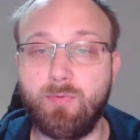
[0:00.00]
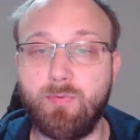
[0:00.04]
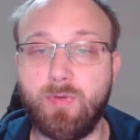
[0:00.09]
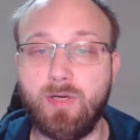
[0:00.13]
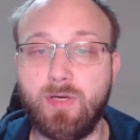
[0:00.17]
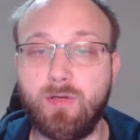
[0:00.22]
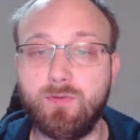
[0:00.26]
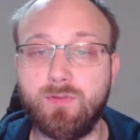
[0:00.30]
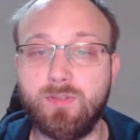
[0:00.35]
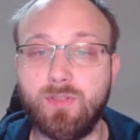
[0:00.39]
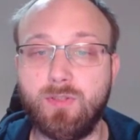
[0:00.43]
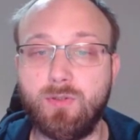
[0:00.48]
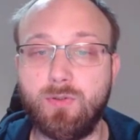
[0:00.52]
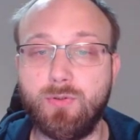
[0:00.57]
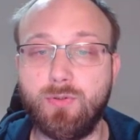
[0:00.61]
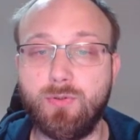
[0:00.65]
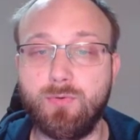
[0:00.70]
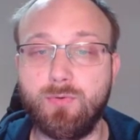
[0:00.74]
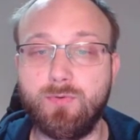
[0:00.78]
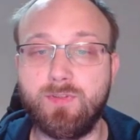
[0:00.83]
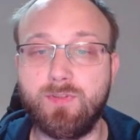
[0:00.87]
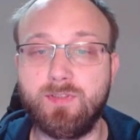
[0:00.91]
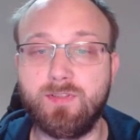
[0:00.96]
And we also
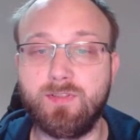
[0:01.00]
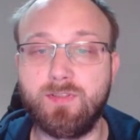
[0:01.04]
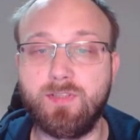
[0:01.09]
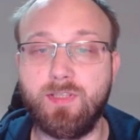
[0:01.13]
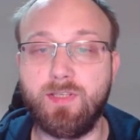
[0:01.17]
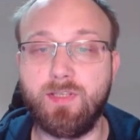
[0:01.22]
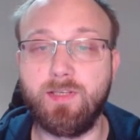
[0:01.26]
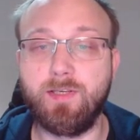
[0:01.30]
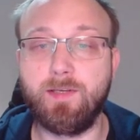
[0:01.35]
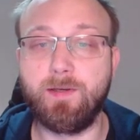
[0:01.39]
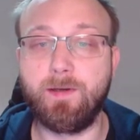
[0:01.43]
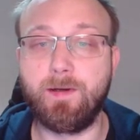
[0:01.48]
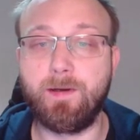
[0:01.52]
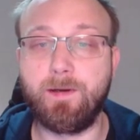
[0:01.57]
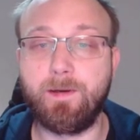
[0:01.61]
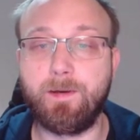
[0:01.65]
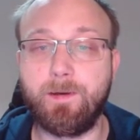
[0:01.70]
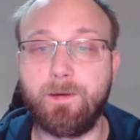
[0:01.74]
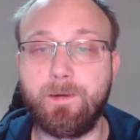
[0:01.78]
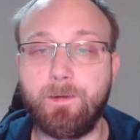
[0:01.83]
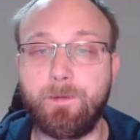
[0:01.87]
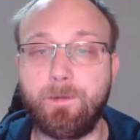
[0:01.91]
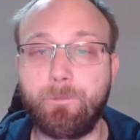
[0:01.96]
could see,
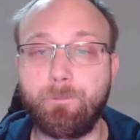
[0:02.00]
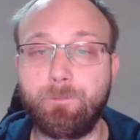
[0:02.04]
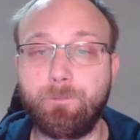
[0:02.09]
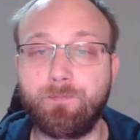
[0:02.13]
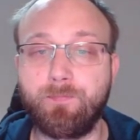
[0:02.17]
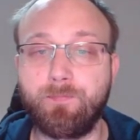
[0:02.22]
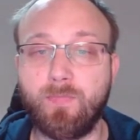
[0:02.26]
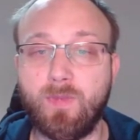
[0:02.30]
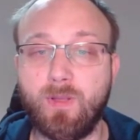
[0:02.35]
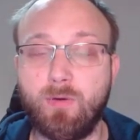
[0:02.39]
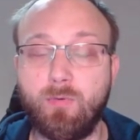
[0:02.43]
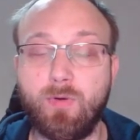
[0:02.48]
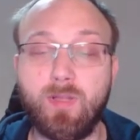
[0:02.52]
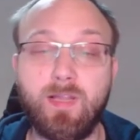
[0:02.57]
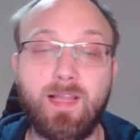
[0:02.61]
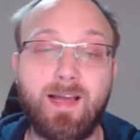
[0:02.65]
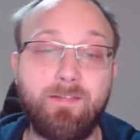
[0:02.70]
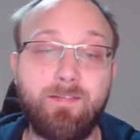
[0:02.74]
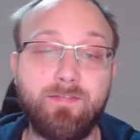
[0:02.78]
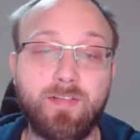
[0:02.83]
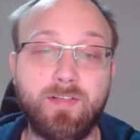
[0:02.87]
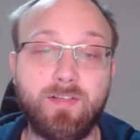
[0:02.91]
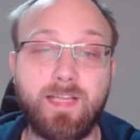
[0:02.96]
well,
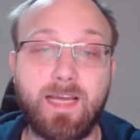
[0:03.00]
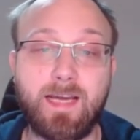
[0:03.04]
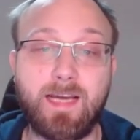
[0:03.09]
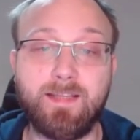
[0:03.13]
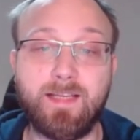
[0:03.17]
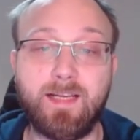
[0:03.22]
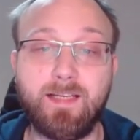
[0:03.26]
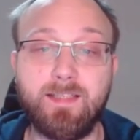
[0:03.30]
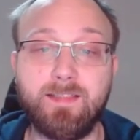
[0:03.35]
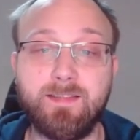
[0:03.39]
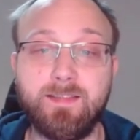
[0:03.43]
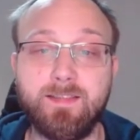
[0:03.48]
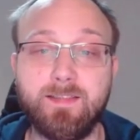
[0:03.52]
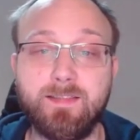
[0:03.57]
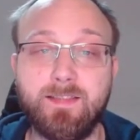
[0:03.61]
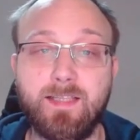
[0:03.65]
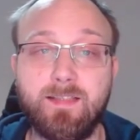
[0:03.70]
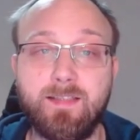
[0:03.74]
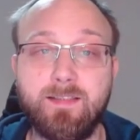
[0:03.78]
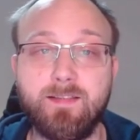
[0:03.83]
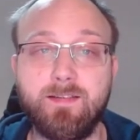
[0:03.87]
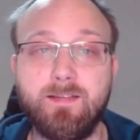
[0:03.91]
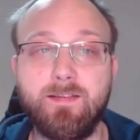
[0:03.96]
after the analysis,
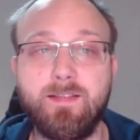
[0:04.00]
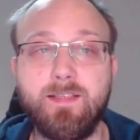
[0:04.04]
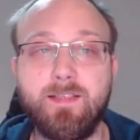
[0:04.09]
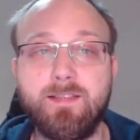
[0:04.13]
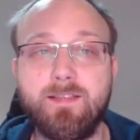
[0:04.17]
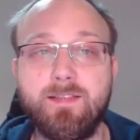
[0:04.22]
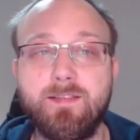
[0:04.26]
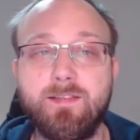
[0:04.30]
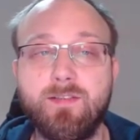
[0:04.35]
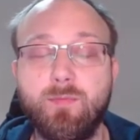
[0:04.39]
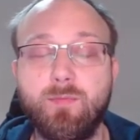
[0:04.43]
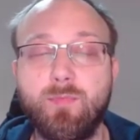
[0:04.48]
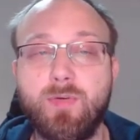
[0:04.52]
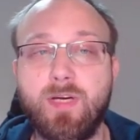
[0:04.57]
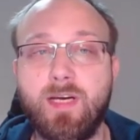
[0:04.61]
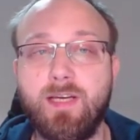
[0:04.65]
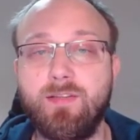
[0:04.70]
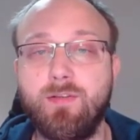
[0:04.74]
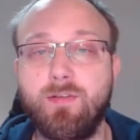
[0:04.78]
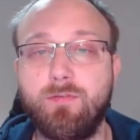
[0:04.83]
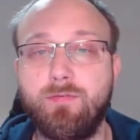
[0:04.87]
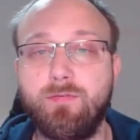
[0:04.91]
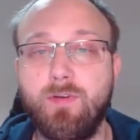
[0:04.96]
that this is some
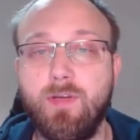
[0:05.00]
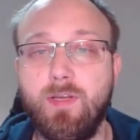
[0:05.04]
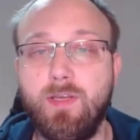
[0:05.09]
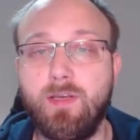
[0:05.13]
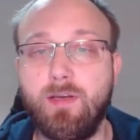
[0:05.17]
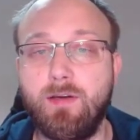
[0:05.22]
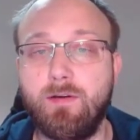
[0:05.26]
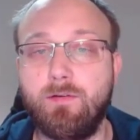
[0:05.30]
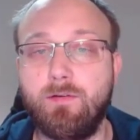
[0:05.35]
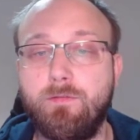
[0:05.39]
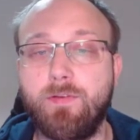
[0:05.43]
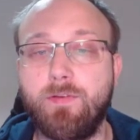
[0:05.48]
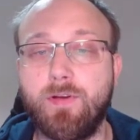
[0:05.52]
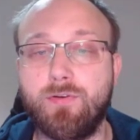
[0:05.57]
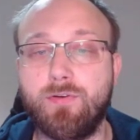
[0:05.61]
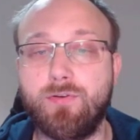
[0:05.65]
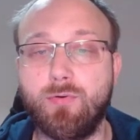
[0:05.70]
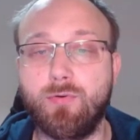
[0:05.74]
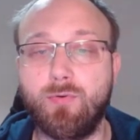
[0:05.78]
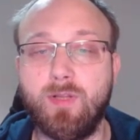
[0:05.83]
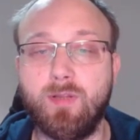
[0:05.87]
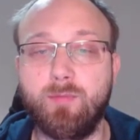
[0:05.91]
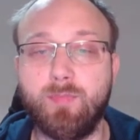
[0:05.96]
kind of a
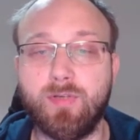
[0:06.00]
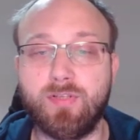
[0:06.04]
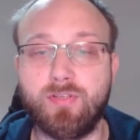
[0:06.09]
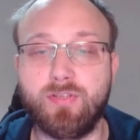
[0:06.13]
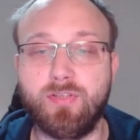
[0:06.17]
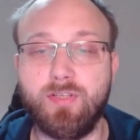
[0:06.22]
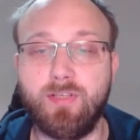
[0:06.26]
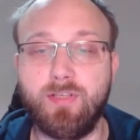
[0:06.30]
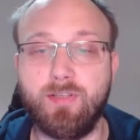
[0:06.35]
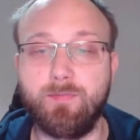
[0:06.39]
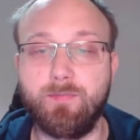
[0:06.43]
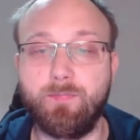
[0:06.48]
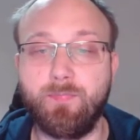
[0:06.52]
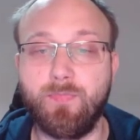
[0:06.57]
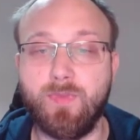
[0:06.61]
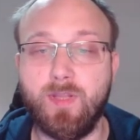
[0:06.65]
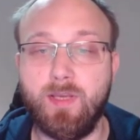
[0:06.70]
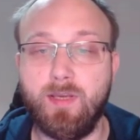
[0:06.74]
virtual machine.